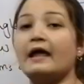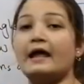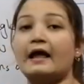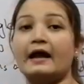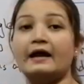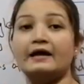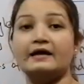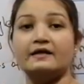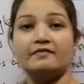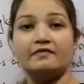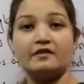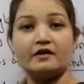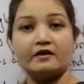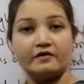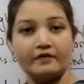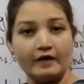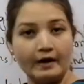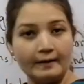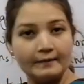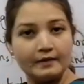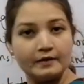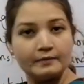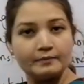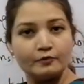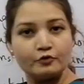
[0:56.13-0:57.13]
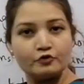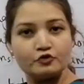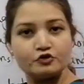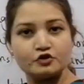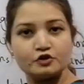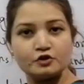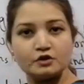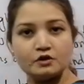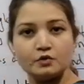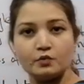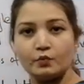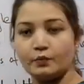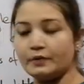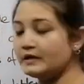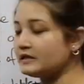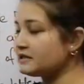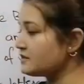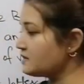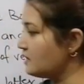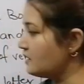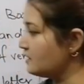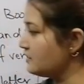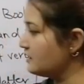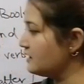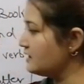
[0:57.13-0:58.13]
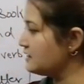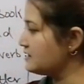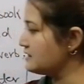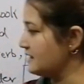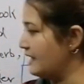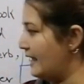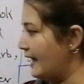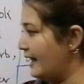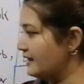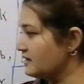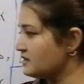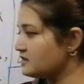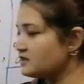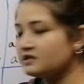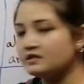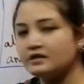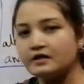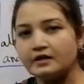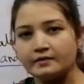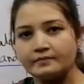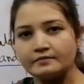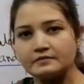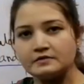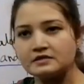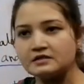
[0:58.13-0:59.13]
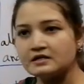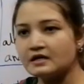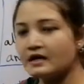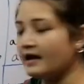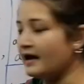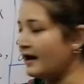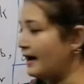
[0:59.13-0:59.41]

And in the grammar portion, we studied antonyms